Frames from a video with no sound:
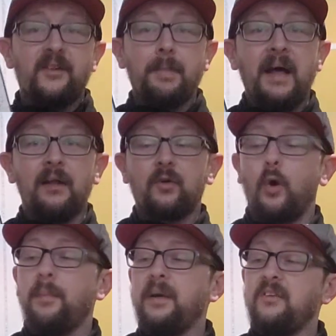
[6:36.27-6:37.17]
the PAL
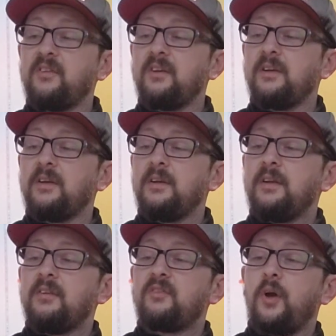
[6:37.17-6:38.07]
copies.
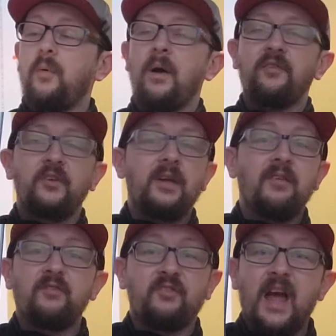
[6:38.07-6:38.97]
So yeah,
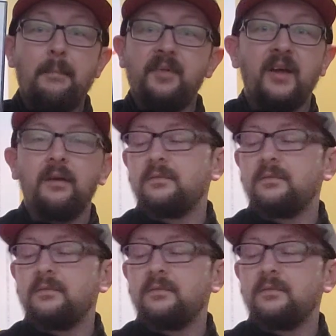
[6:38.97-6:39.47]
I've just kept it.